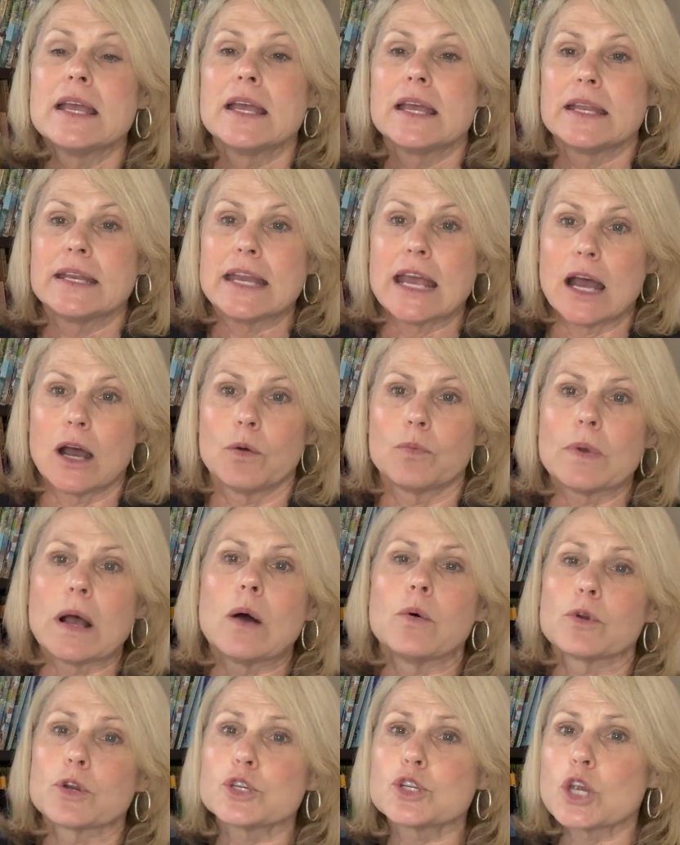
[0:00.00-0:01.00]
Now, I
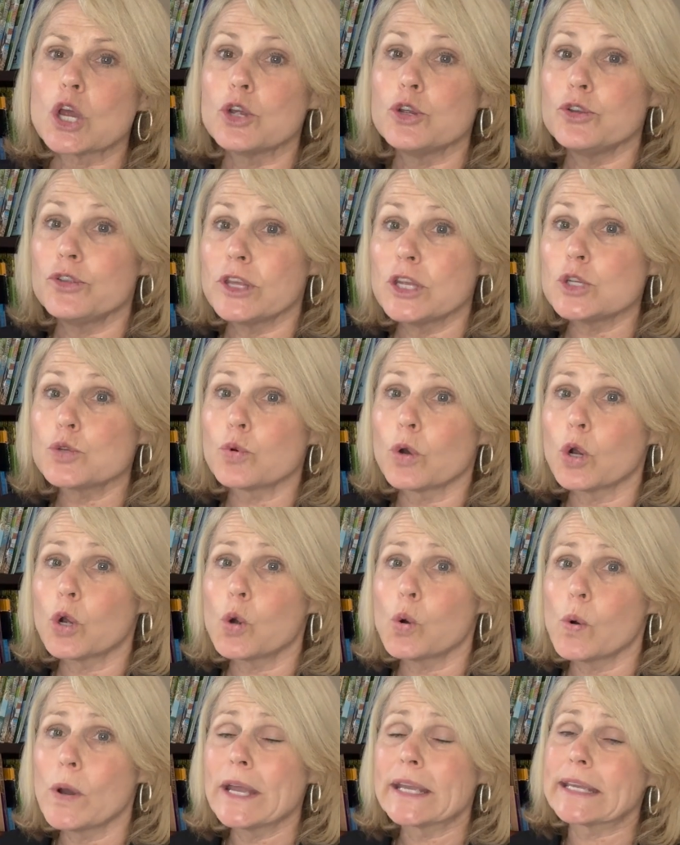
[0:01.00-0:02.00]
want to show you these real
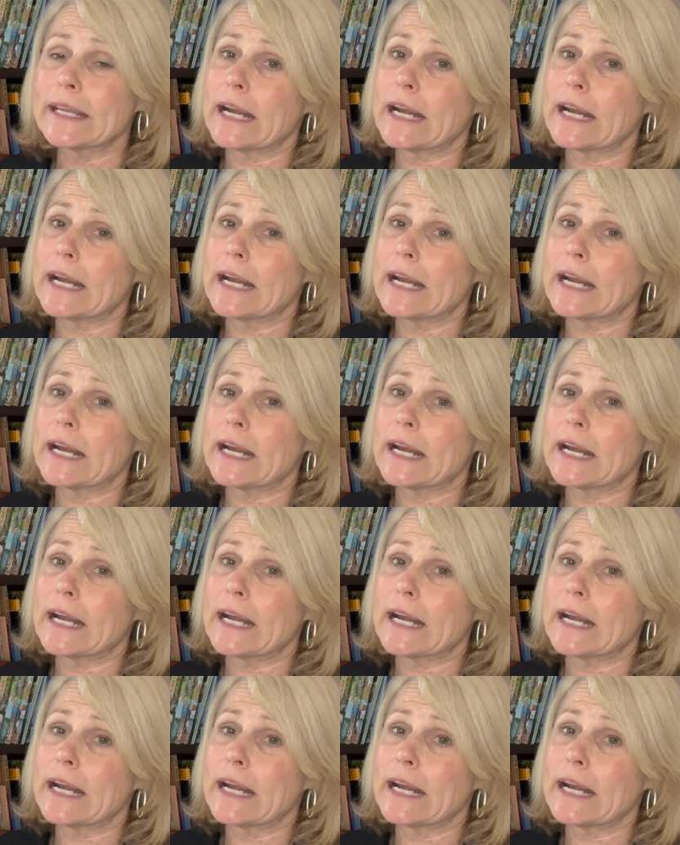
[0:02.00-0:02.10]
quick,